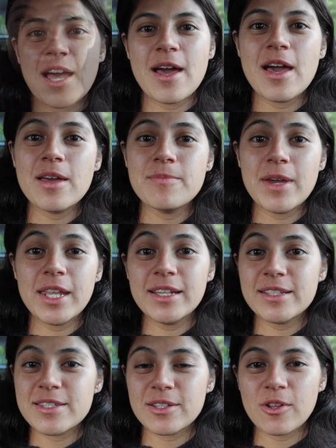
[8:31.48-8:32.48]
I made
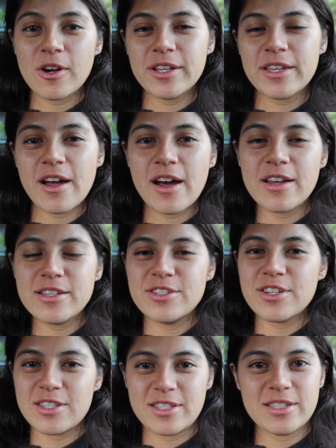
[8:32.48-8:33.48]
it to Lanikai
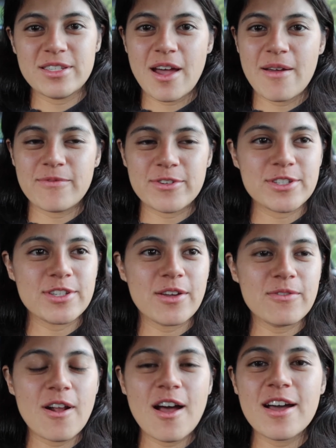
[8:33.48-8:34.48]
just in time for
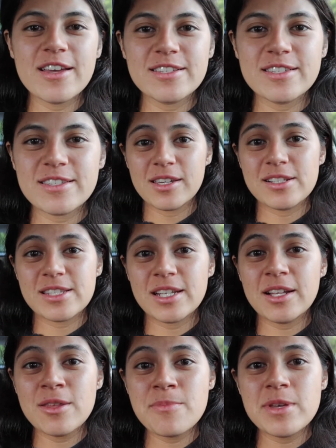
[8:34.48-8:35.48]
sunrise. Gonna
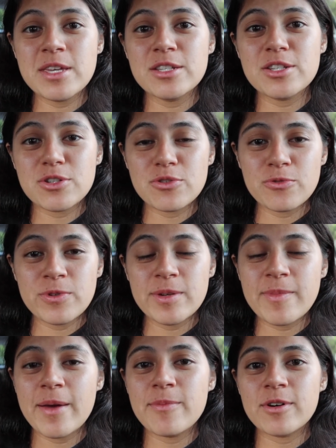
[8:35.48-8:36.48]
sit on the beach, read
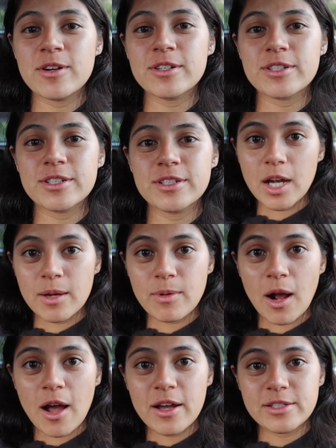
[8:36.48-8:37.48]
my book. I
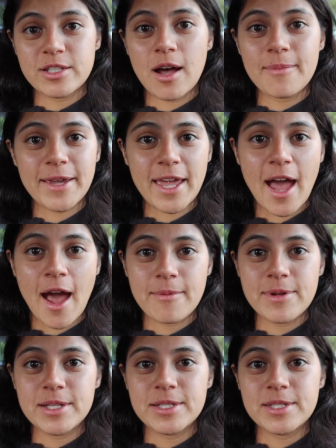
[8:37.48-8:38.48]
brought Atomic
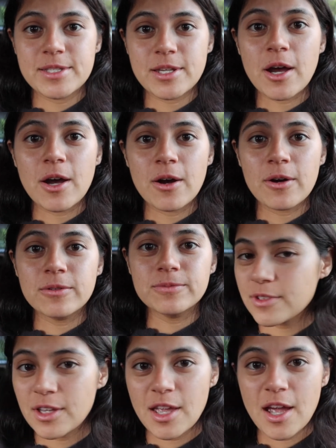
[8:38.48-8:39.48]
Habits, so
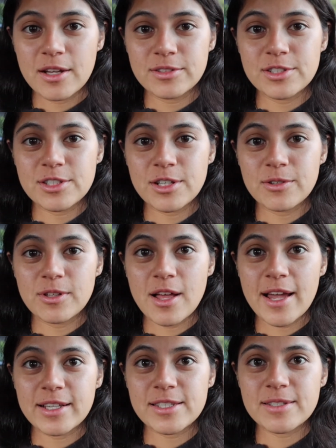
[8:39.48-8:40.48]
yeah, just gonna
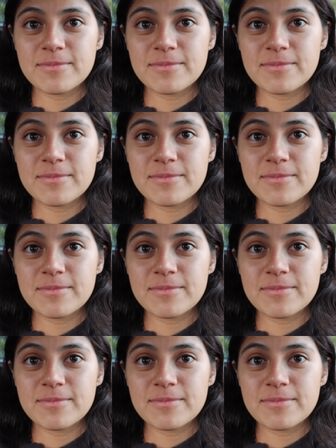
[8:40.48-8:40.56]
relax.